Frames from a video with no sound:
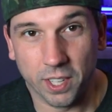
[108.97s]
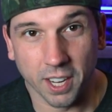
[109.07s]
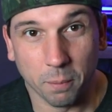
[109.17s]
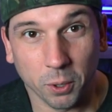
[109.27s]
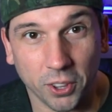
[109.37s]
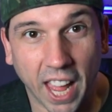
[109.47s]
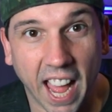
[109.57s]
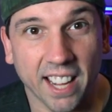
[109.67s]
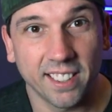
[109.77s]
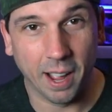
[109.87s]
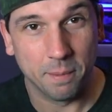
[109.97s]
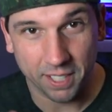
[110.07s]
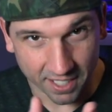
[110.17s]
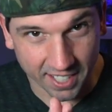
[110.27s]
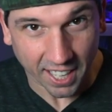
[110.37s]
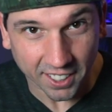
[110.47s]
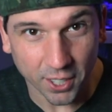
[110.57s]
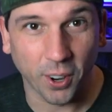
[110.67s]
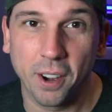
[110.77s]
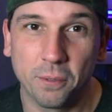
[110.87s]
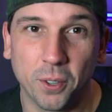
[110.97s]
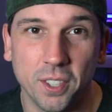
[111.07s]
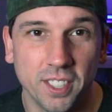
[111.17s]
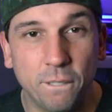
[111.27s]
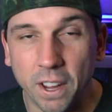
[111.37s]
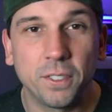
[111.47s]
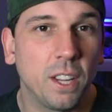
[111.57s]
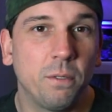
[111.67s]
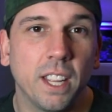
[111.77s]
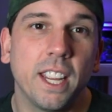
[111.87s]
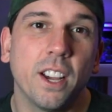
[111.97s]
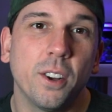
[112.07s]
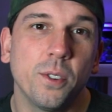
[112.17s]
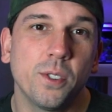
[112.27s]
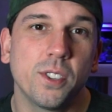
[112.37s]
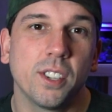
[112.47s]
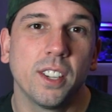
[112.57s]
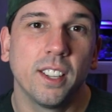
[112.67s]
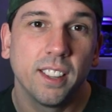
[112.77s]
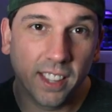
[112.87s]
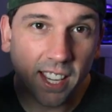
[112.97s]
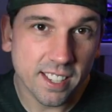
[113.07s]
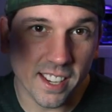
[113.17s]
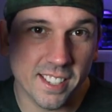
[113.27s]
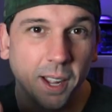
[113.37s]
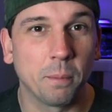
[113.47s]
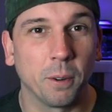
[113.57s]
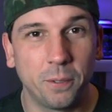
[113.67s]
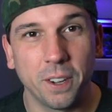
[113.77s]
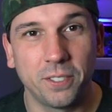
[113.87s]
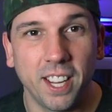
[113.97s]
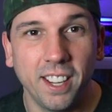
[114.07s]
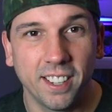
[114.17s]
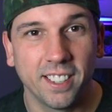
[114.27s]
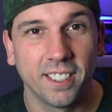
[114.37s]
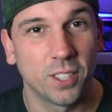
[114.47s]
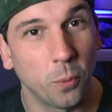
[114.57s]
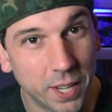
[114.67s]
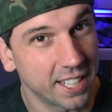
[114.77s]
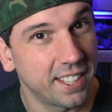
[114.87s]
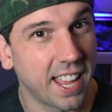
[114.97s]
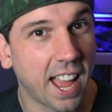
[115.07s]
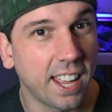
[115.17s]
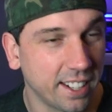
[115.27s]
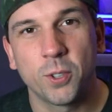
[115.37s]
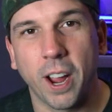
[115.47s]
We doubled that. I'm insanely grateful. 50 videos. This is number 50. So we did that.